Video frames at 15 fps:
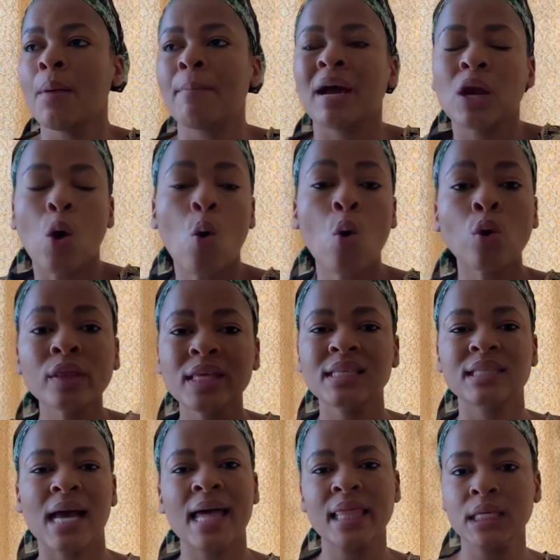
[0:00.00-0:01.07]
But all
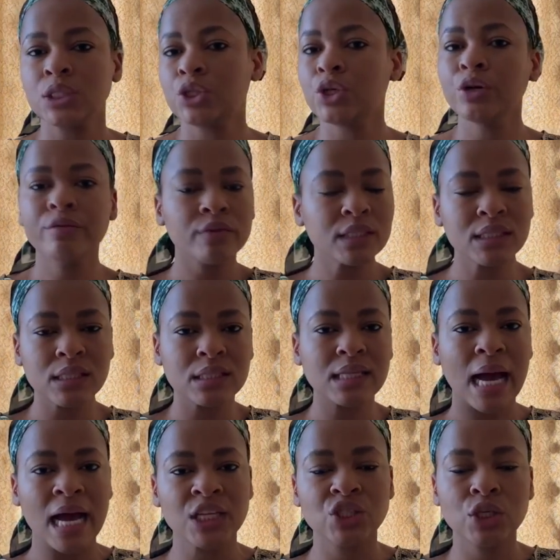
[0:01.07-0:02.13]
these other services
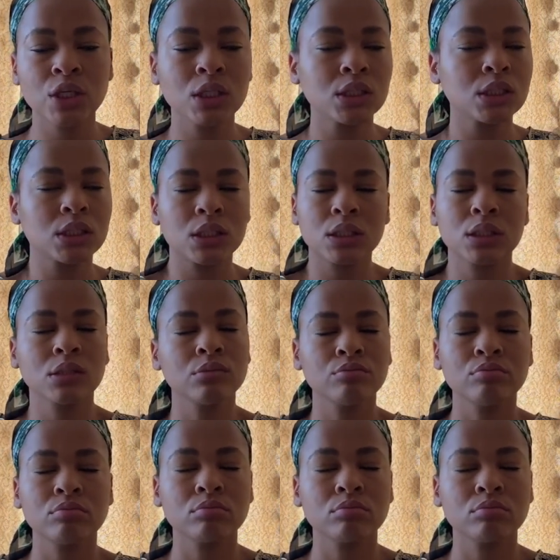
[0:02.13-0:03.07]
are just,